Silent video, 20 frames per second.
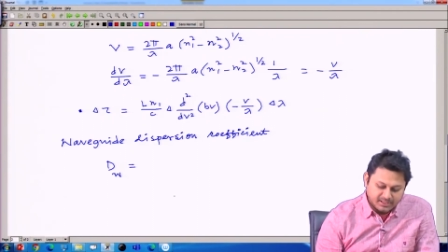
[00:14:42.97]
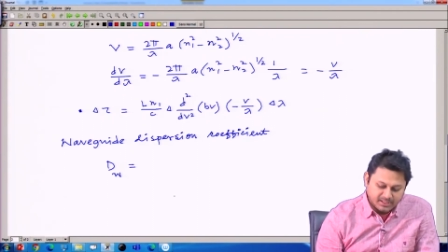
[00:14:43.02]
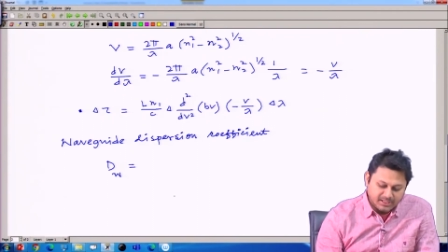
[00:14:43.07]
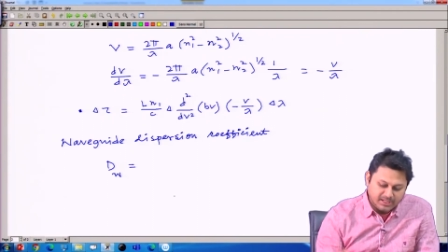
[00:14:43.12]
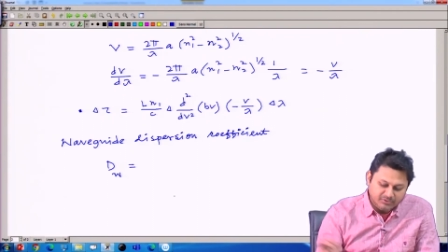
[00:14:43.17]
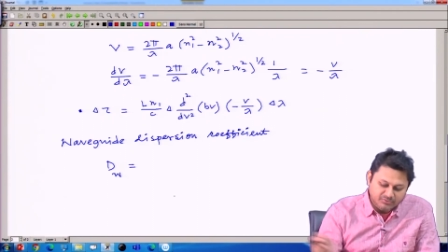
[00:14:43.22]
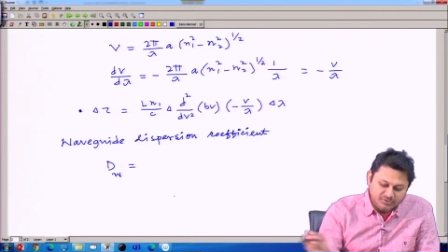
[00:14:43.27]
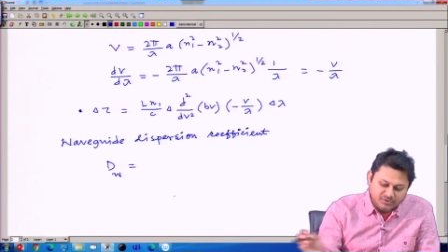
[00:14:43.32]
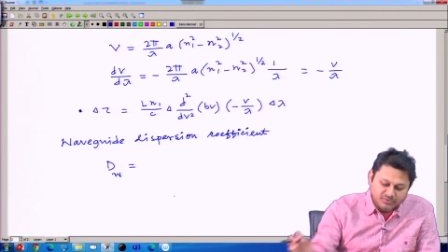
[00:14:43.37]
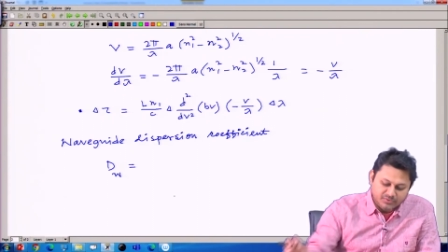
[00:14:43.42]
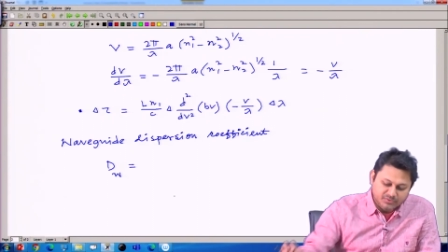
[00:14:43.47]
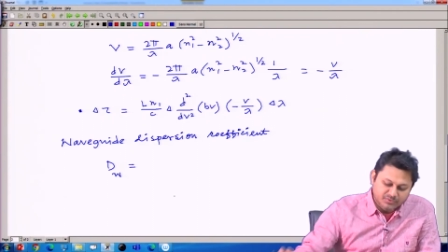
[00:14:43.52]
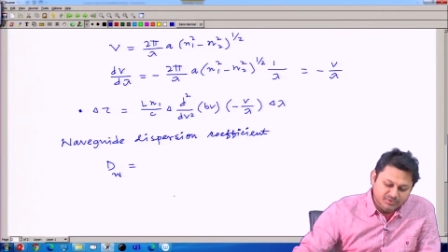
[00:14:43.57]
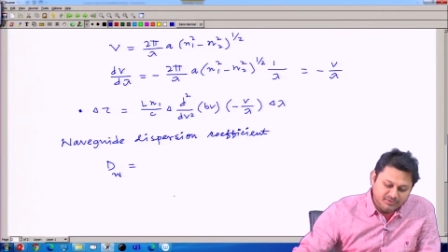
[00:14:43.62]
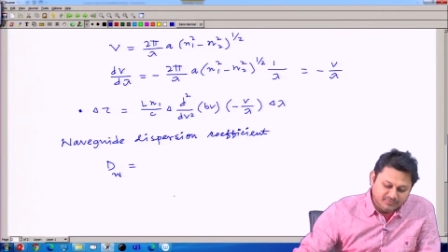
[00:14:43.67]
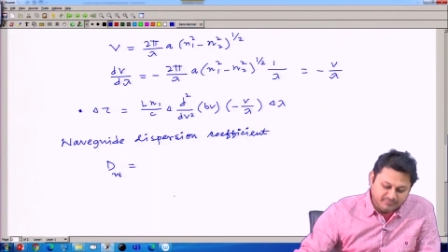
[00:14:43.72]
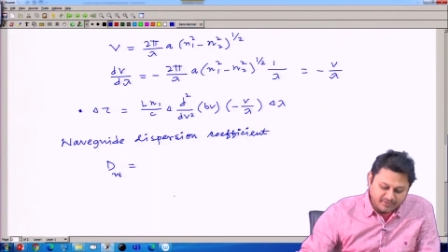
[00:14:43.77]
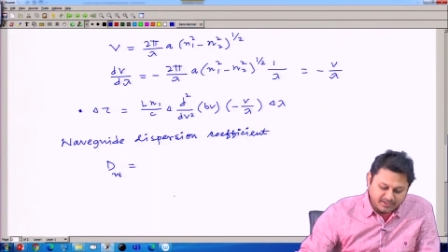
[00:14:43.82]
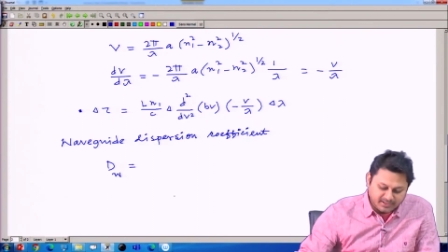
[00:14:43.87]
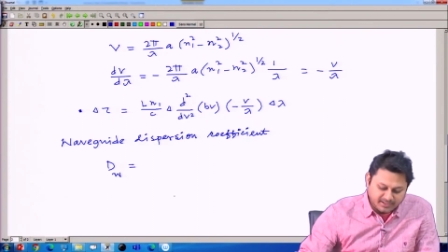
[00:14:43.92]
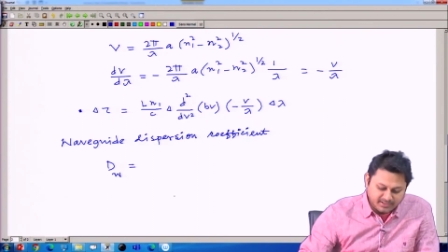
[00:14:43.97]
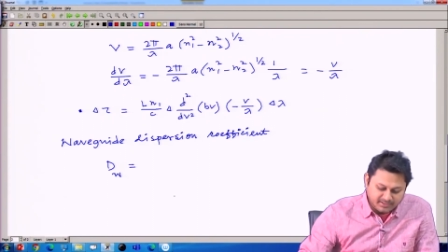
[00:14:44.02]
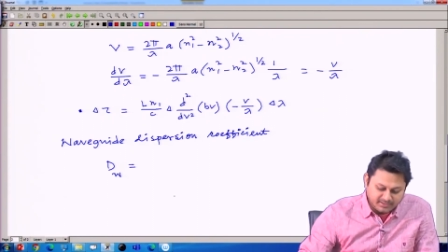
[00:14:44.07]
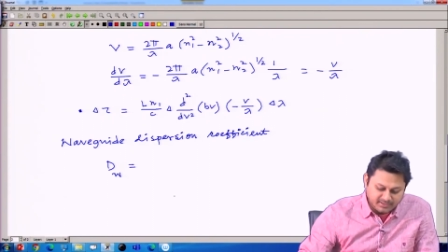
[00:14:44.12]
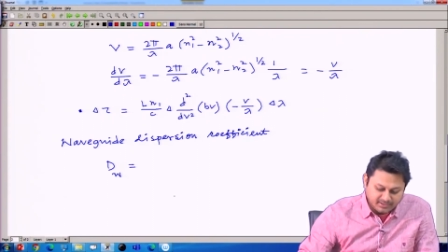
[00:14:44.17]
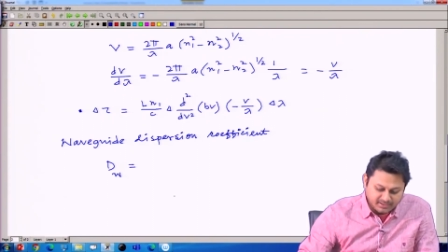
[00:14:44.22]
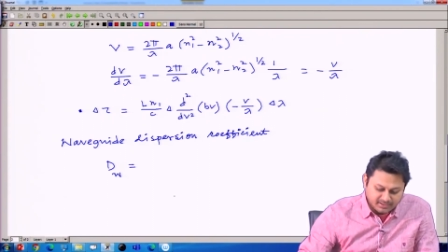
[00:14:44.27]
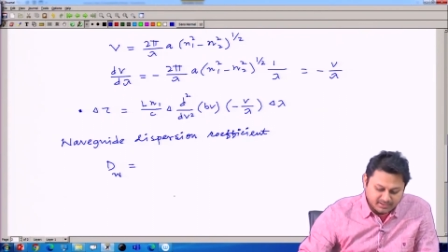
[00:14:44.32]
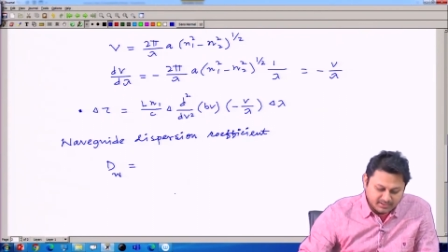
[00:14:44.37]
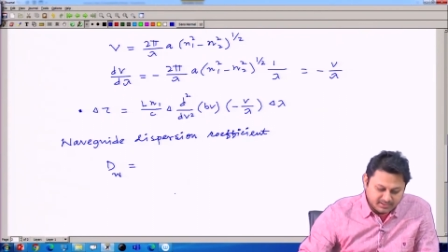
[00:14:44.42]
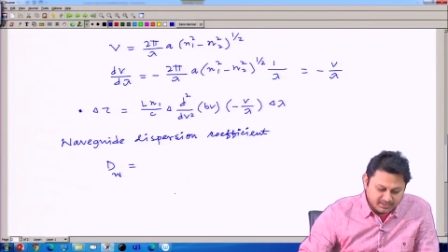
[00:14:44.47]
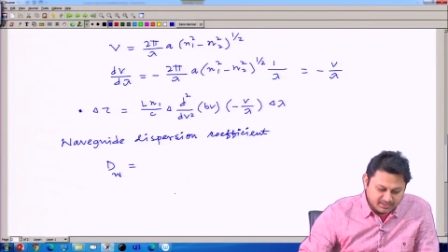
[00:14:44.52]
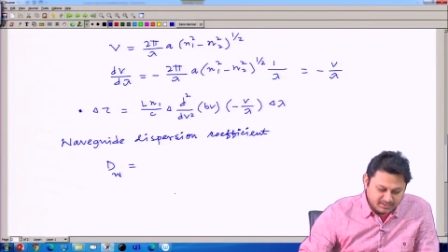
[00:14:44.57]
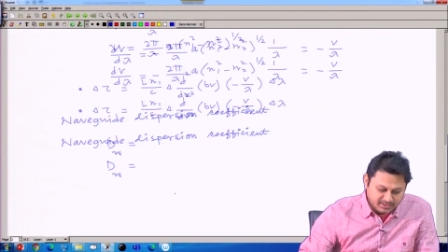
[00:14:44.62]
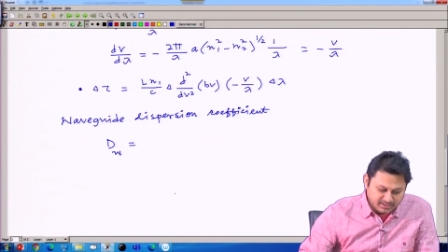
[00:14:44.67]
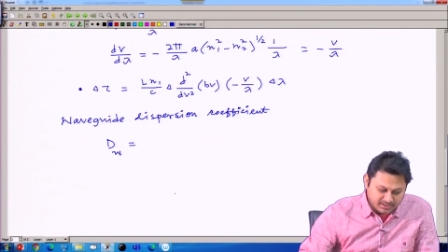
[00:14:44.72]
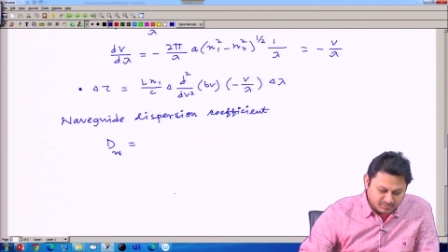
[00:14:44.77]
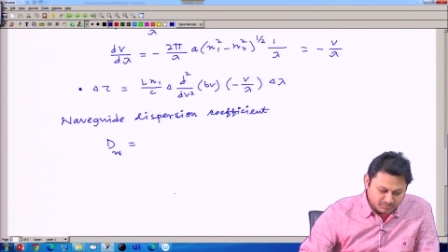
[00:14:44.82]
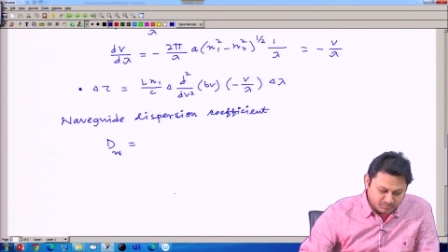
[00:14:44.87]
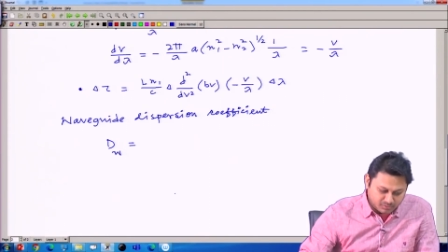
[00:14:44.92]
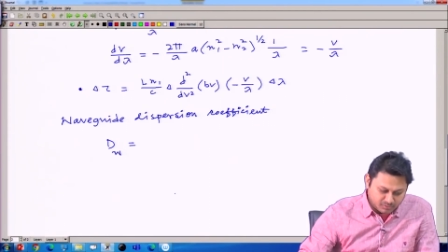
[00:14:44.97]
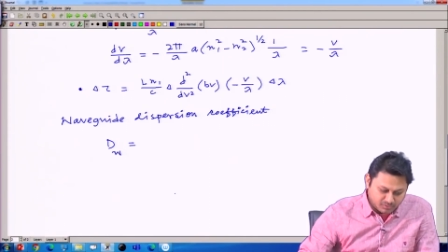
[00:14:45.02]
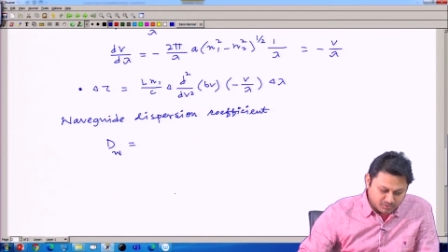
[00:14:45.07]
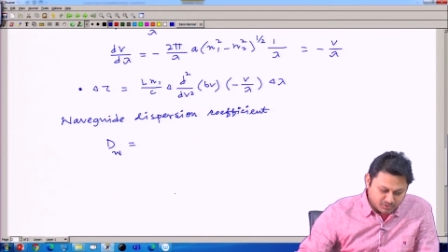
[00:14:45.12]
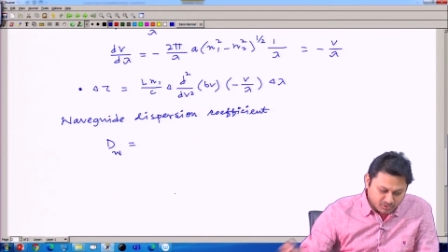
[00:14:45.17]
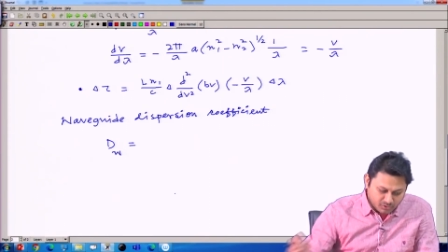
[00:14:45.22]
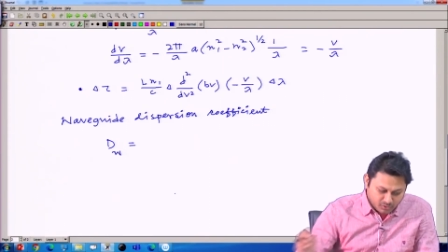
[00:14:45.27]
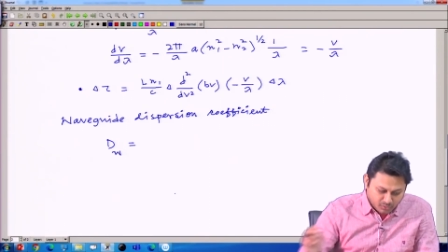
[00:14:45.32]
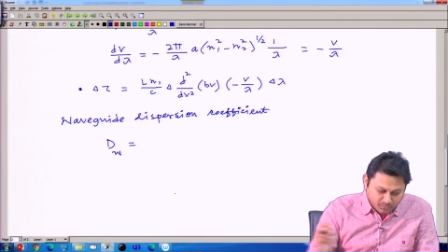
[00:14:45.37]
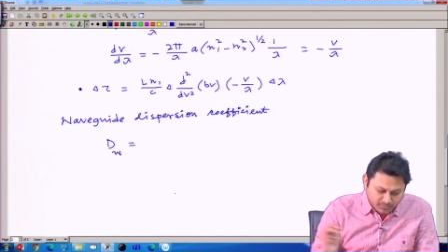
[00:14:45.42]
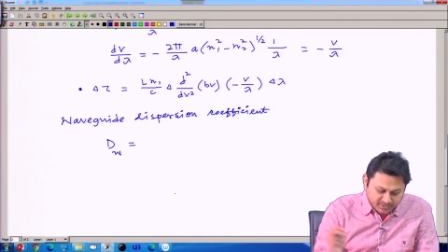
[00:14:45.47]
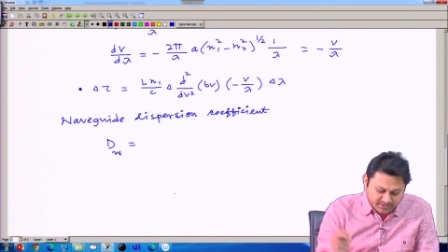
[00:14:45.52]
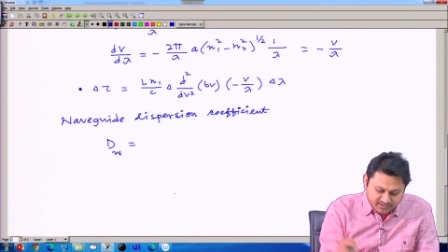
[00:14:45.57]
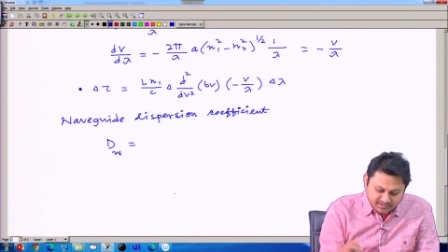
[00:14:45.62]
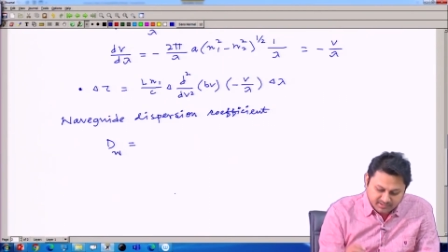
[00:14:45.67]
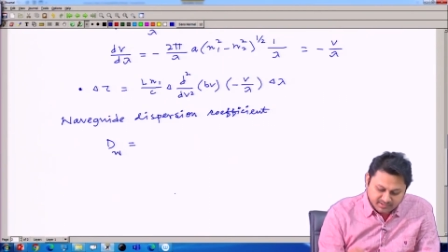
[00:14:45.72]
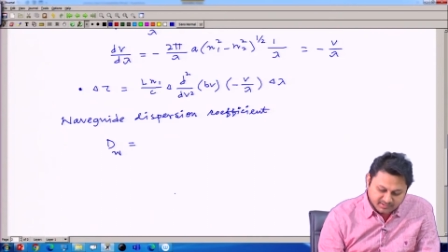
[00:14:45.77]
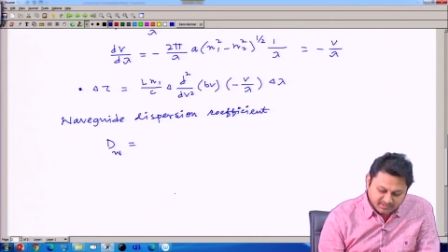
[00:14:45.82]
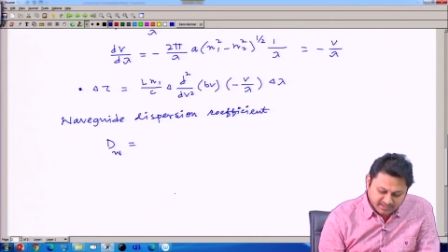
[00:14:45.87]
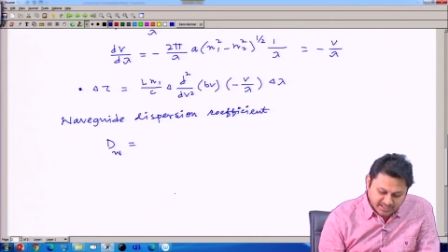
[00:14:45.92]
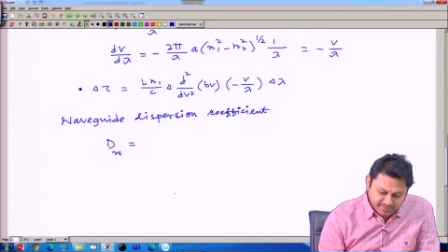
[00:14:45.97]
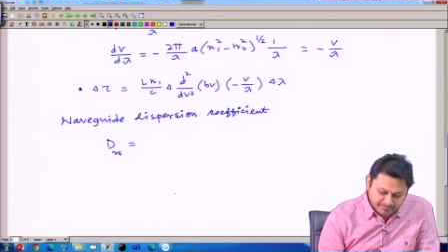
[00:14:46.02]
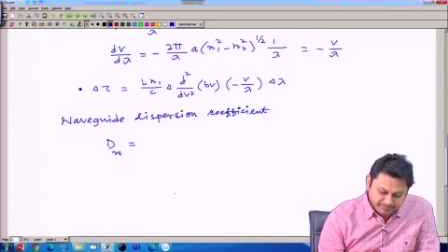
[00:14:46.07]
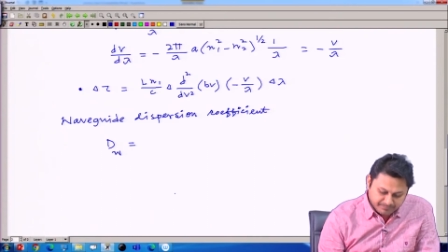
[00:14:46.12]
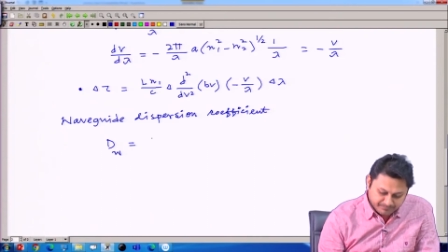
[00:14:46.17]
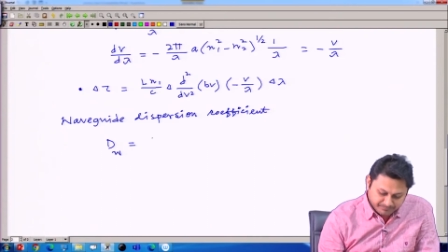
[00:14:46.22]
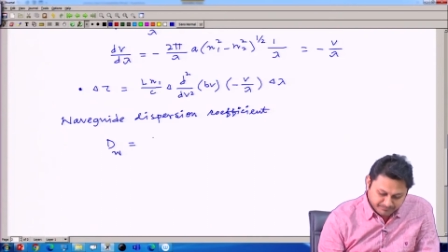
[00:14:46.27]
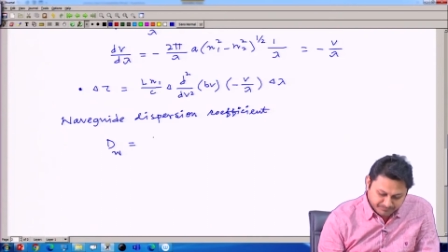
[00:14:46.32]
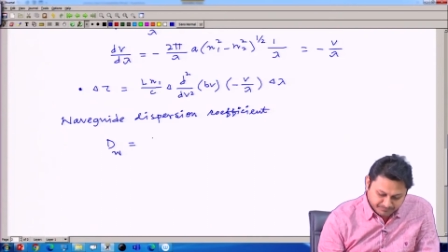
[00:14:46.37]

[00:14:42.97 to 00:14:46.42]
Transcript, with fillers: here we are going to define as dW which is the same